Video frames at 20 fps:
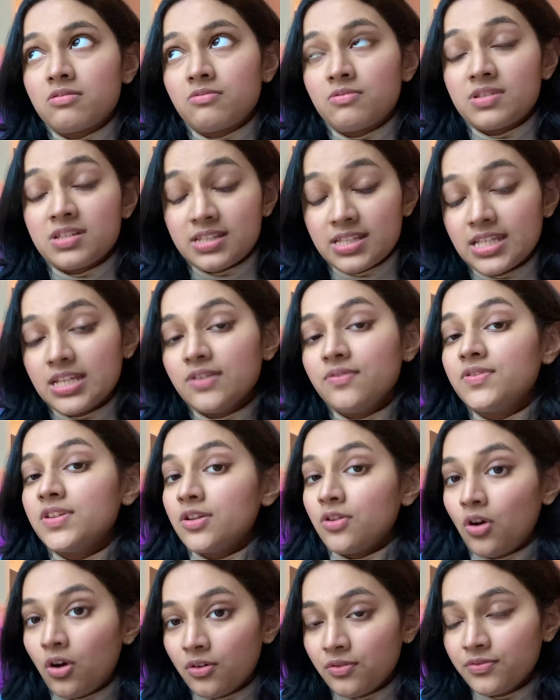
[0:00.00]
received an
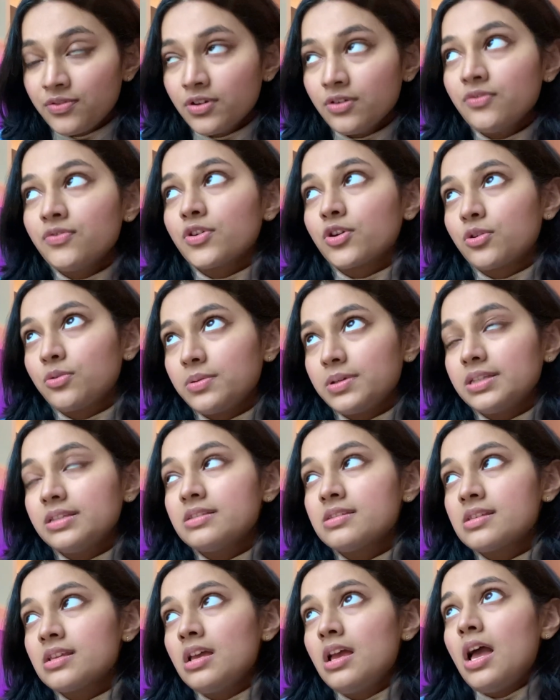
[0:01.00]
offer for
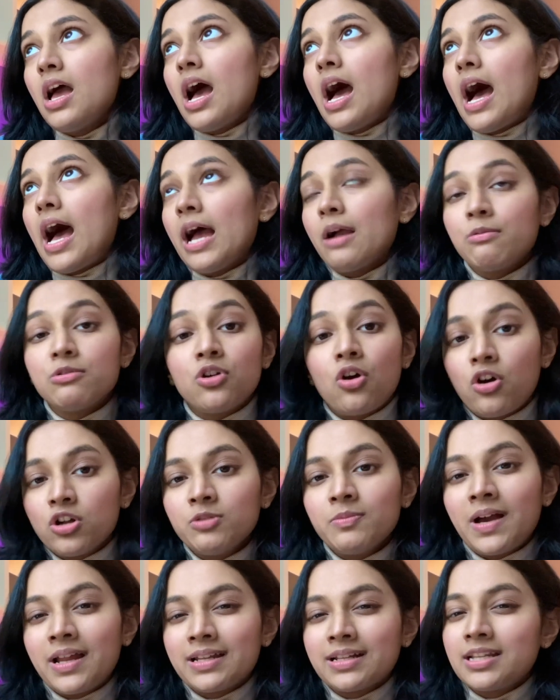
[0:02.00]
Queens, I would
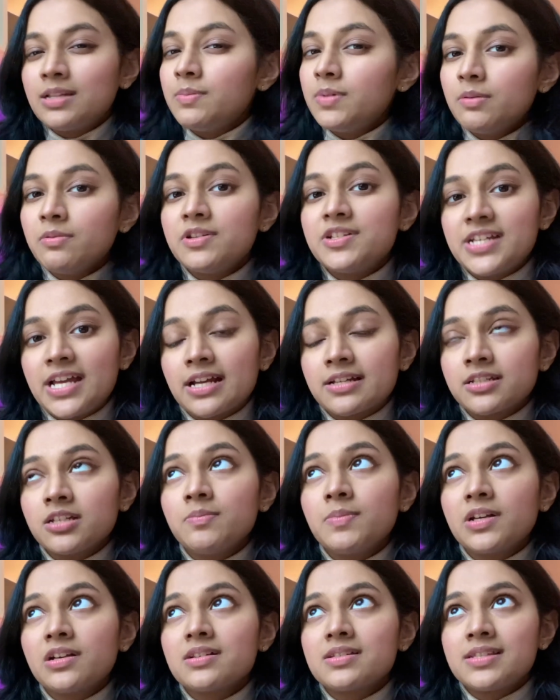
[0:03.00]
automatically be rejected
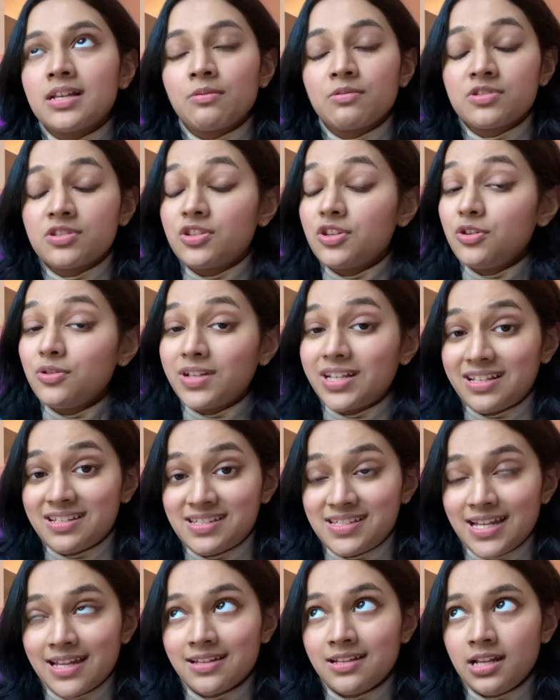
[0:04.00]
because that was the UCAS
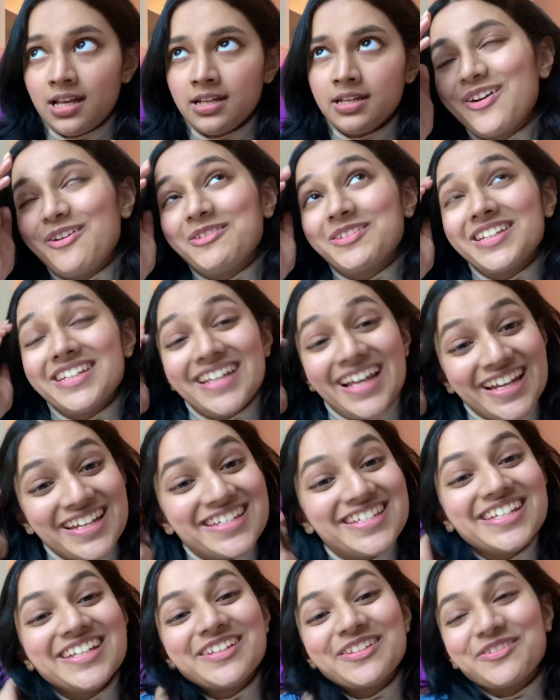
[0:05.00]
deadline. On the
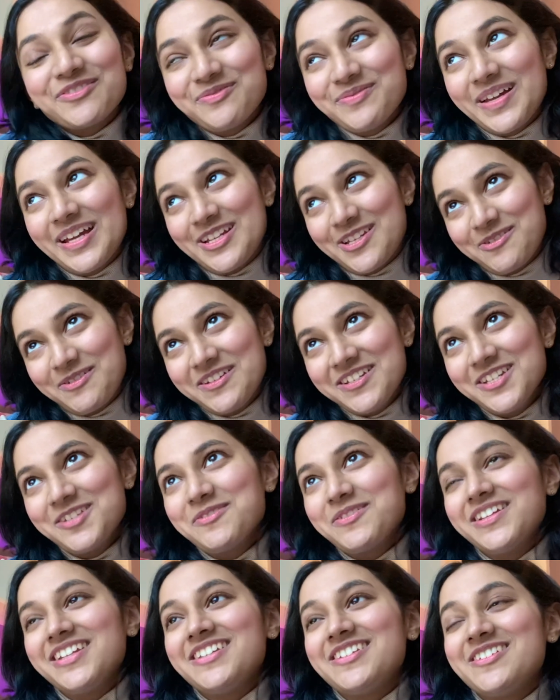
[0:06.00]
19th of May,
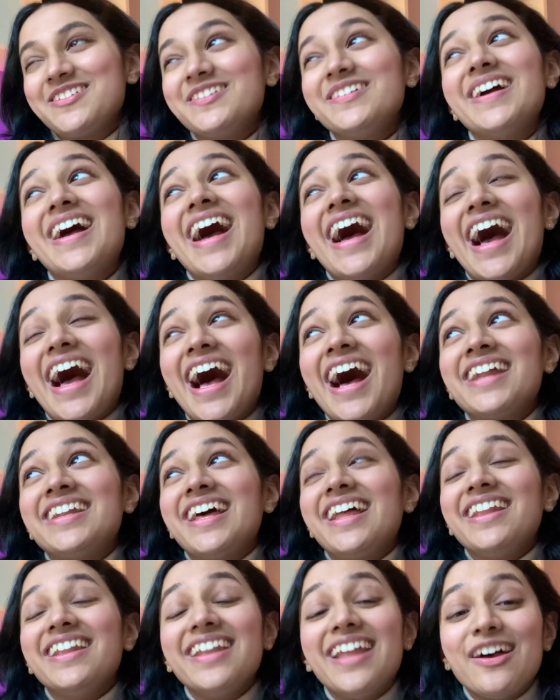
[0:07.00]
2022, at
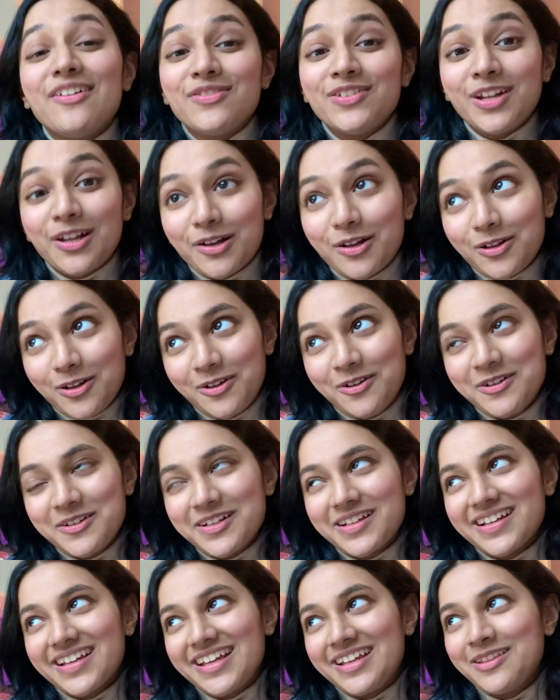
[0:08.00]
11
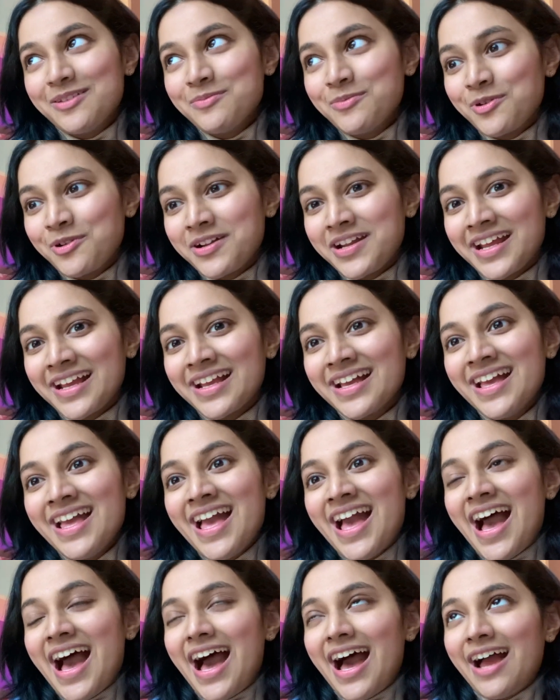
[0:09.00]
o'clock in the morning,
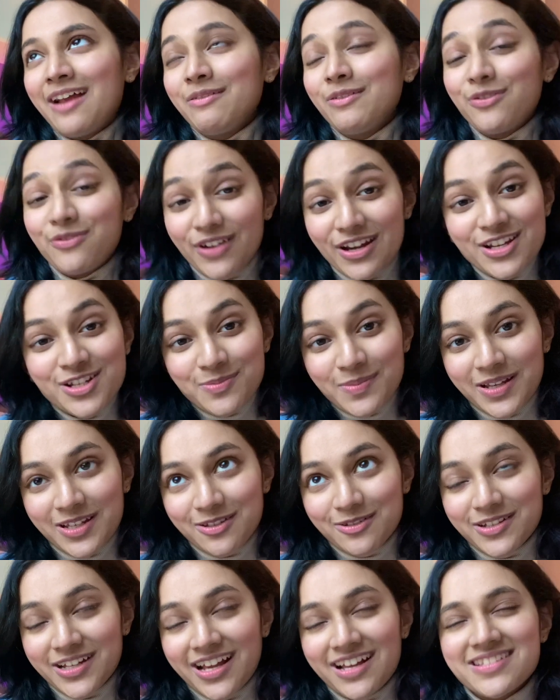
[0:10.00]
I refreshed my
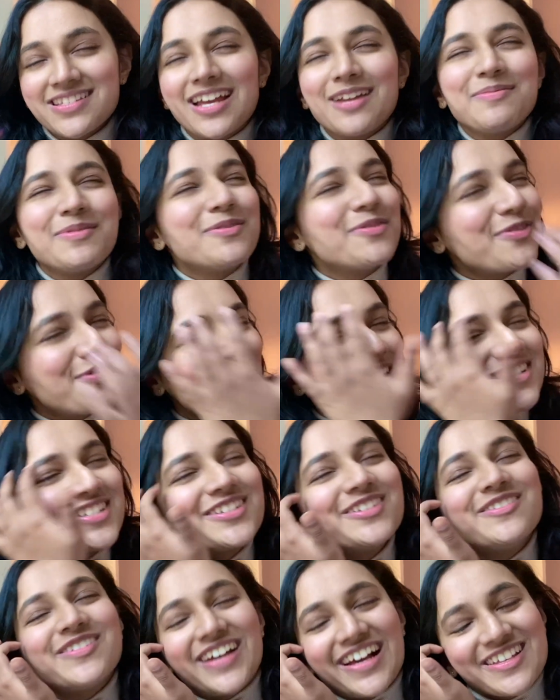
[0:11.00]
UCAS. I'd been
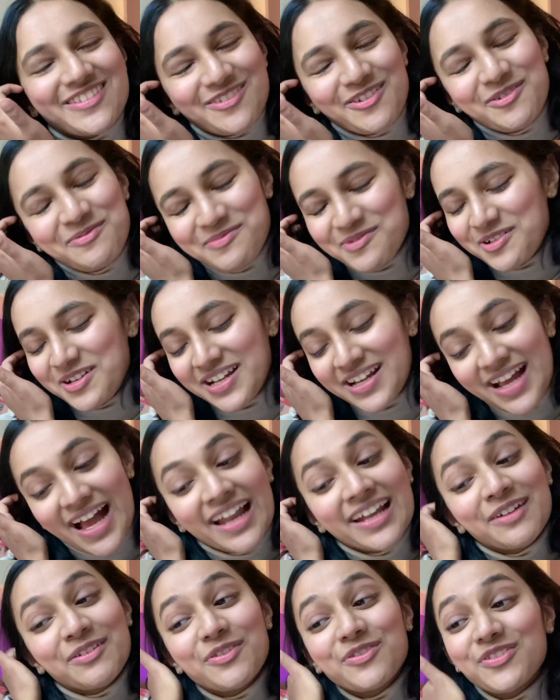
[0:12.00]
refreshing UCAS all morning
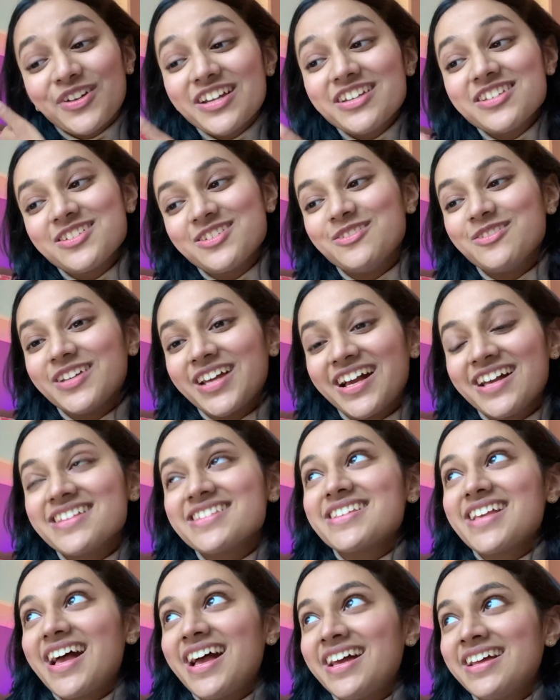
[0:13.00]
and I refreshed
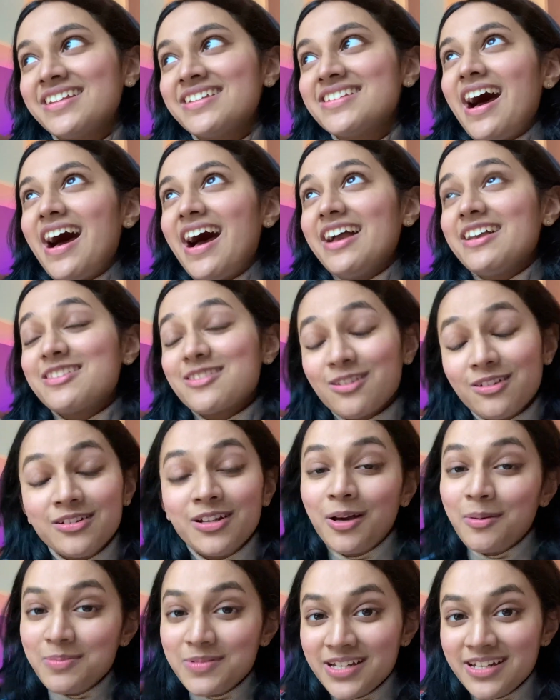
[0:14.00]
UCAS and I saw an
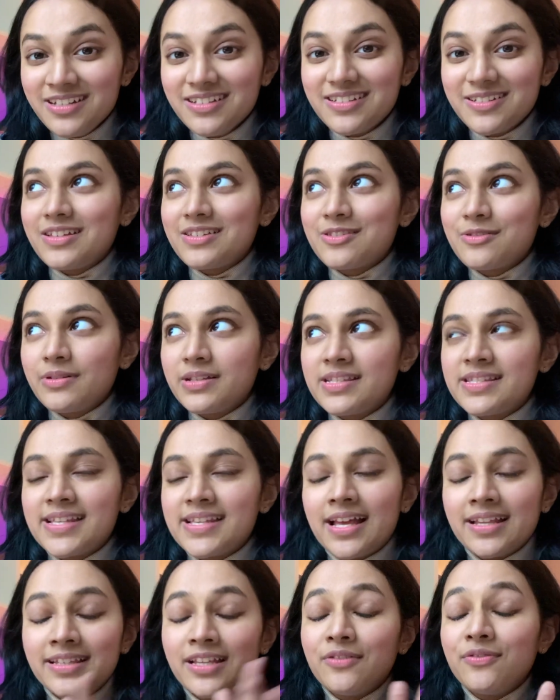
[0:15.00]
update. So it
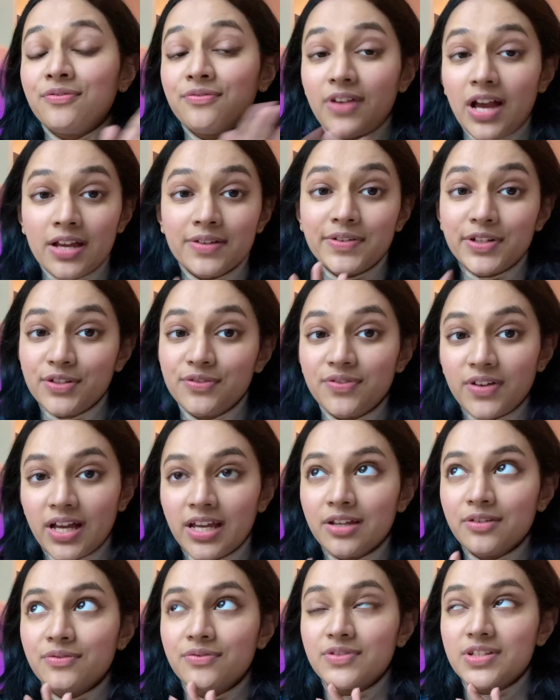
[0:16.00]
said that 5 out of
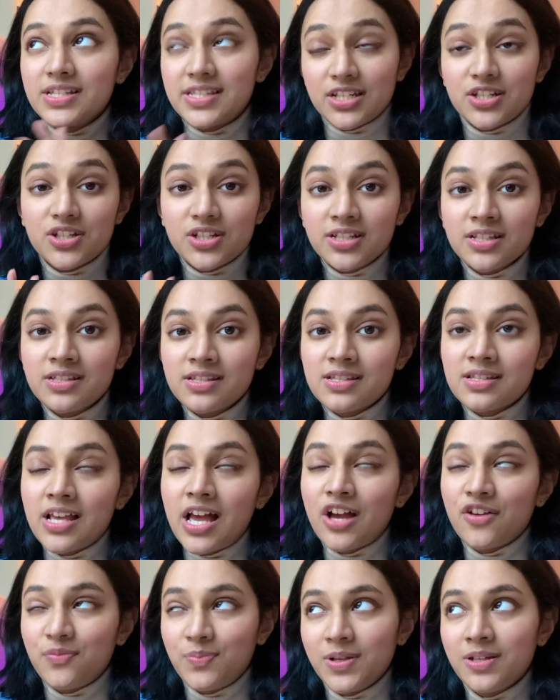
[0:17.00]
5 decisions
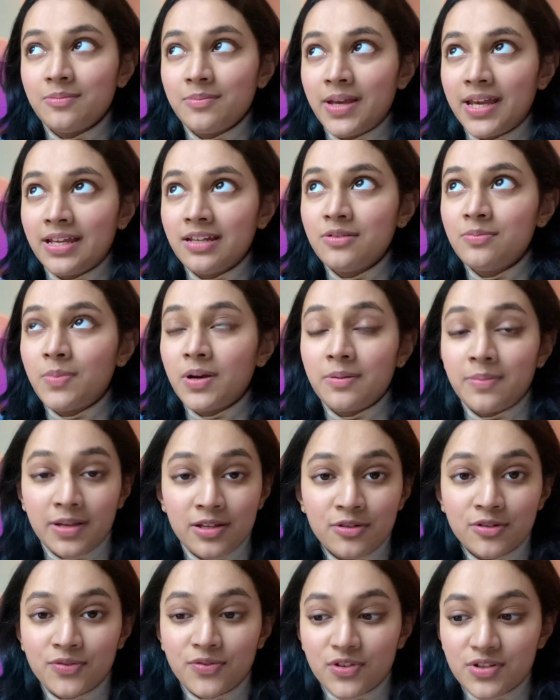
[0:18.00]
have been made by my
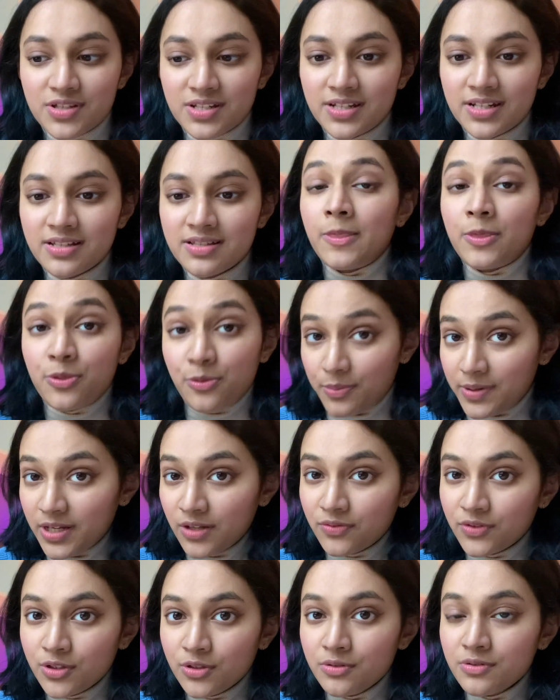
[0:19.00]
universities. 3
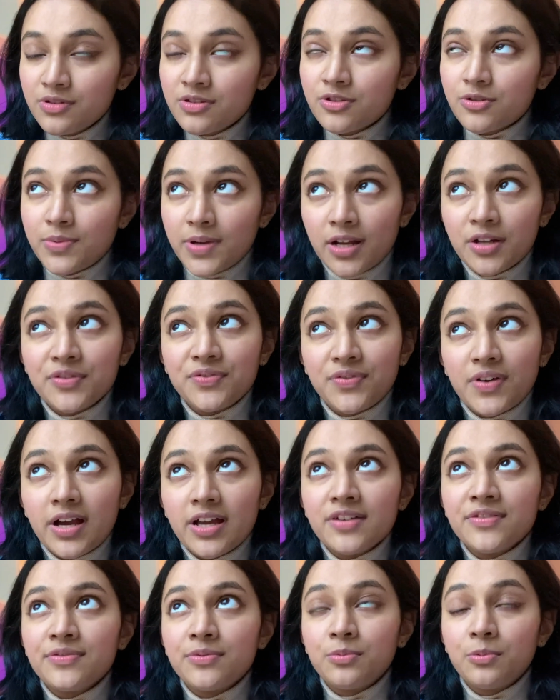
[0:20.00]
out of
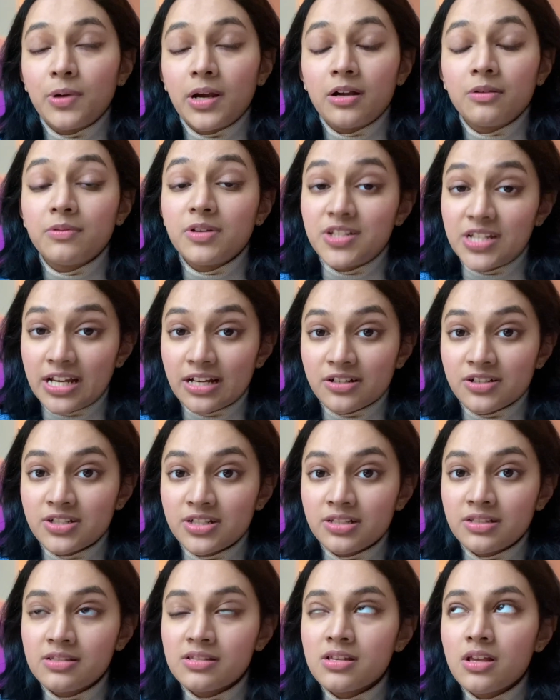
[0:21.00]
5 were
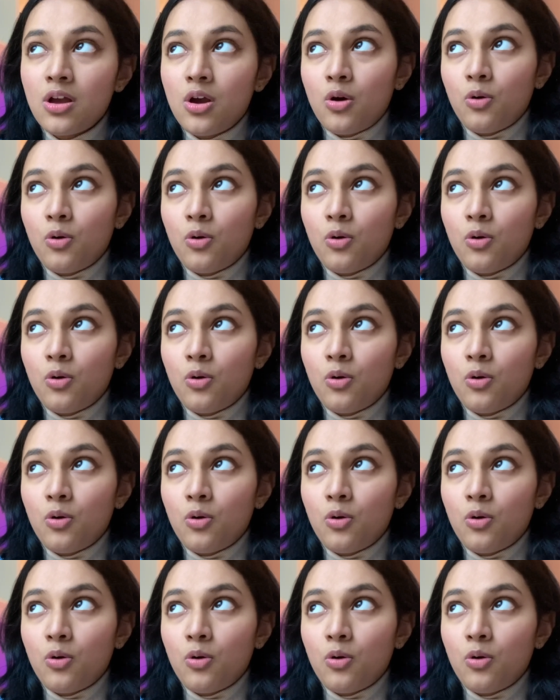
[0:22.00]
rejections.